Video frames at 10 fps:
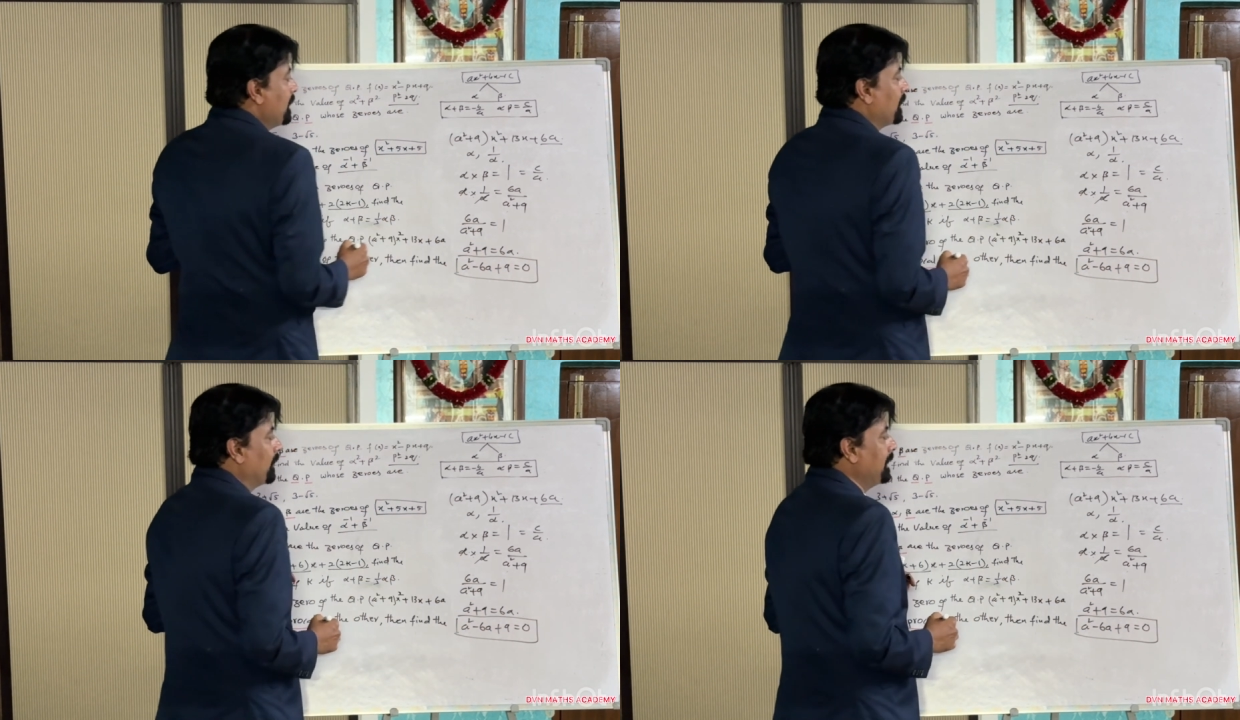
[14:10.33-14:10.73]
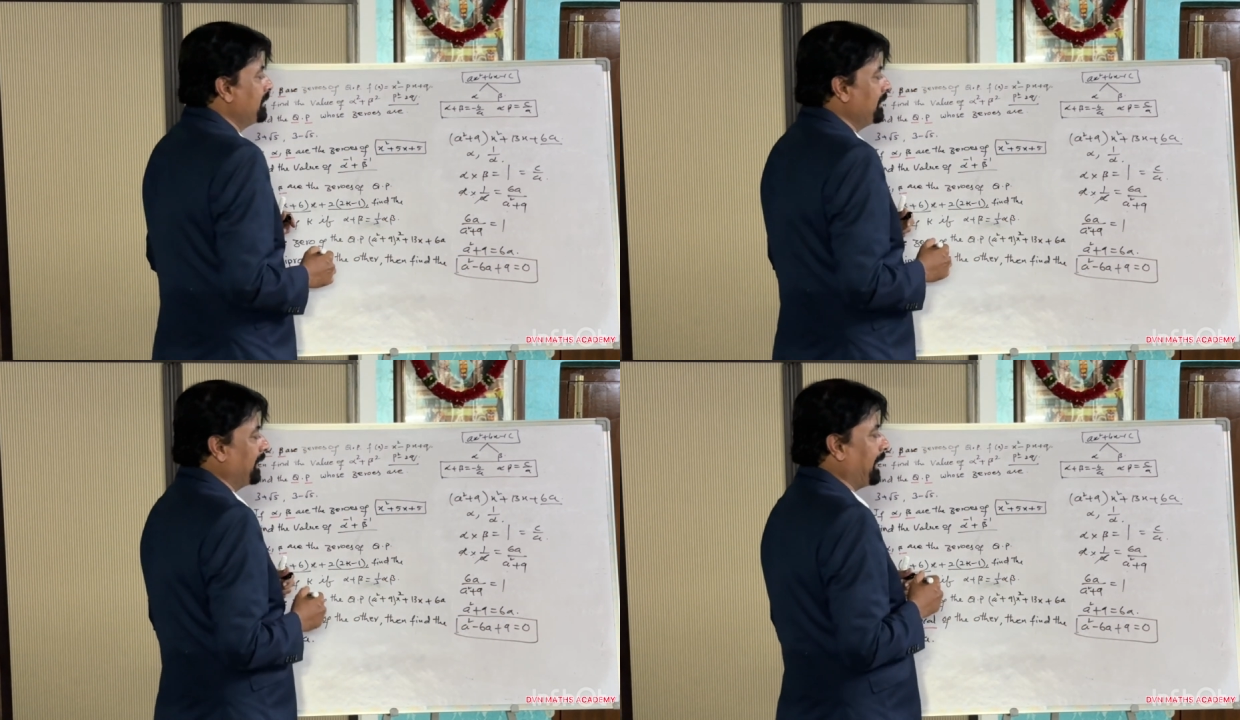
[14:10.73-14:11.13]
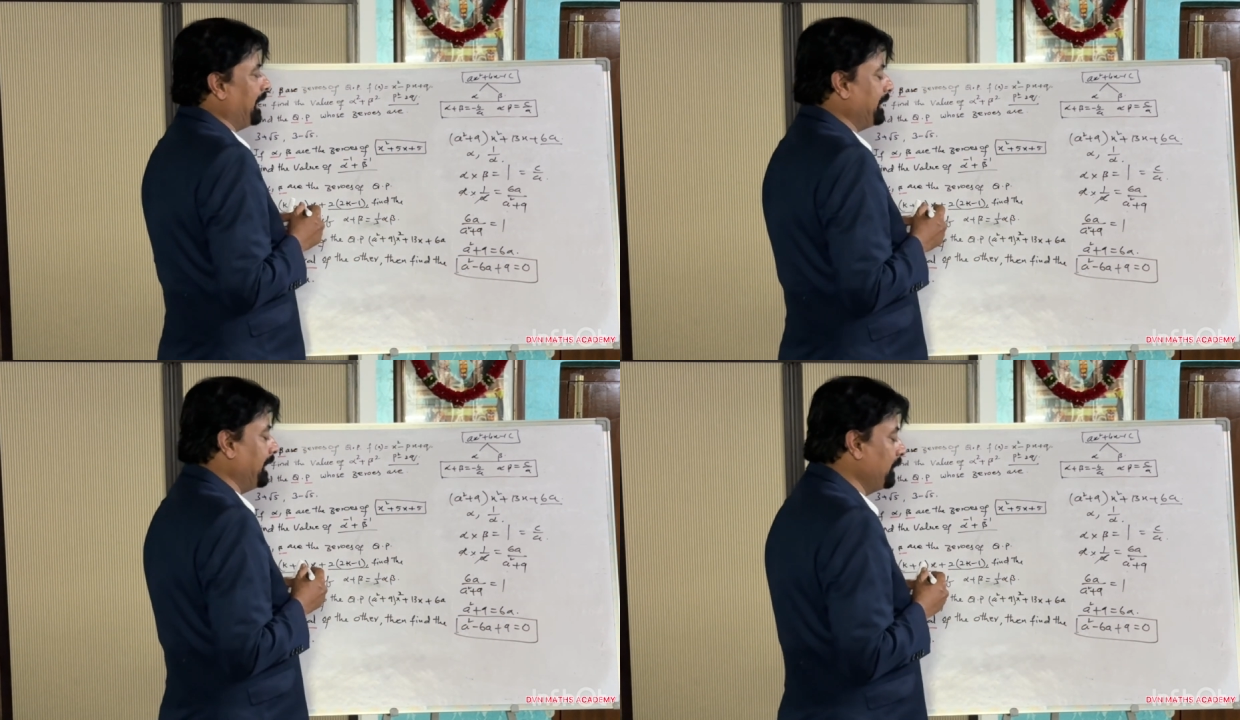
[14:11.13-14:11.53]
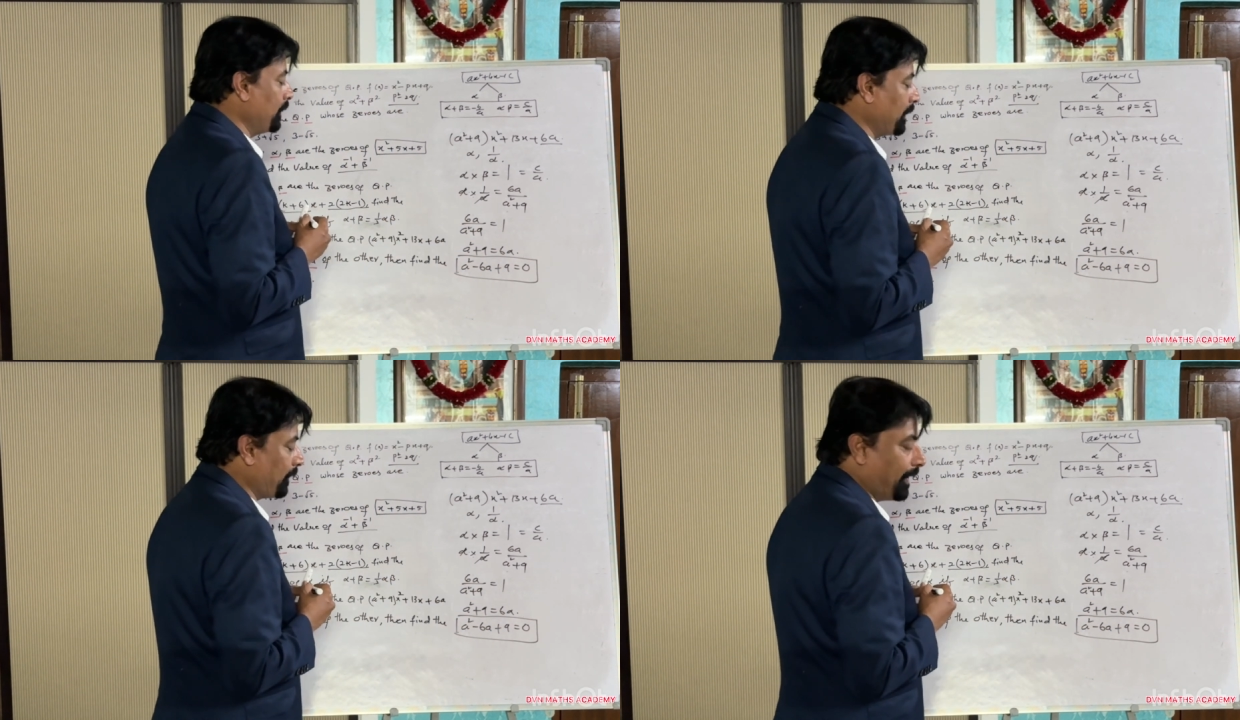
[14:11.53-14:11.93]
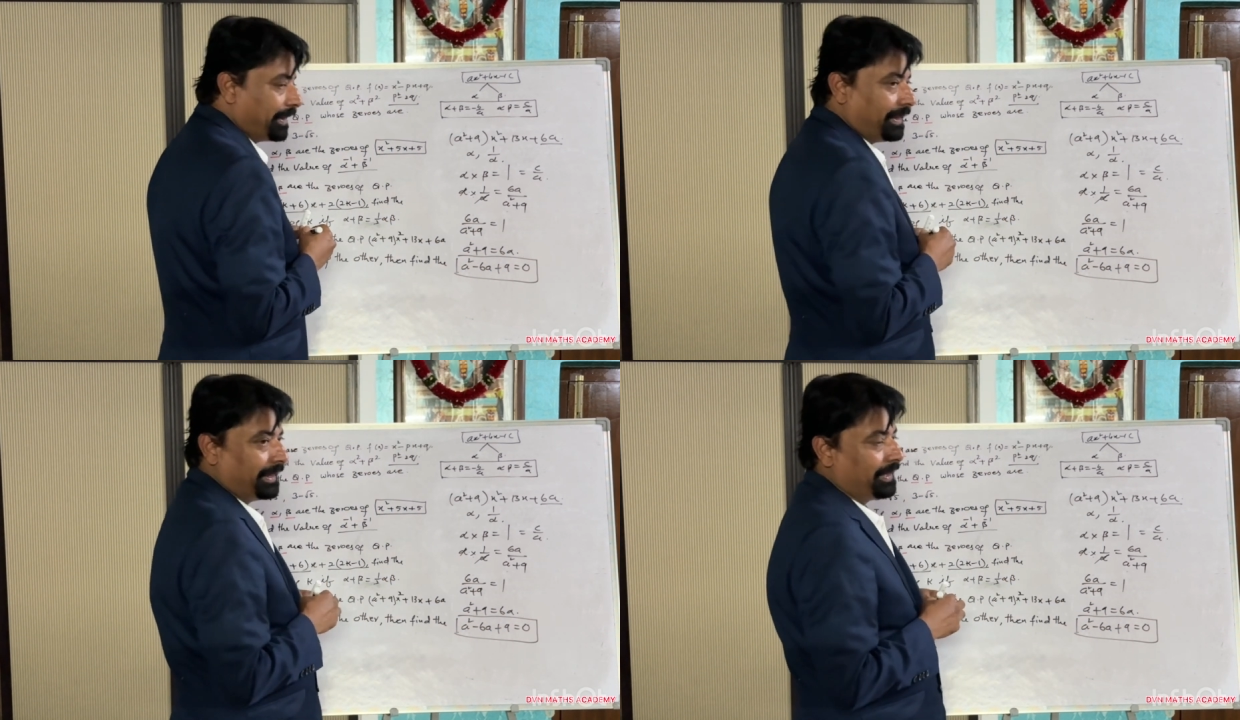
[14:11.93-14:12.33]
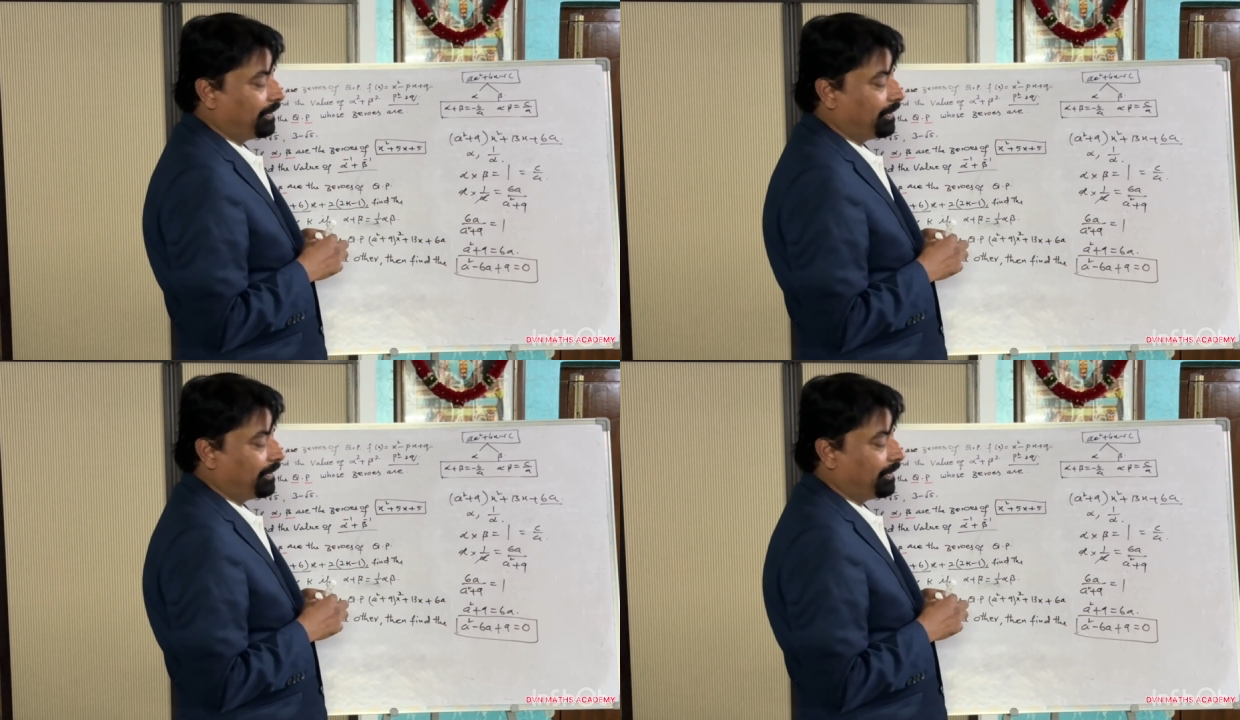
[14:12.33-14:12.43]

So this is a connecting to quadratic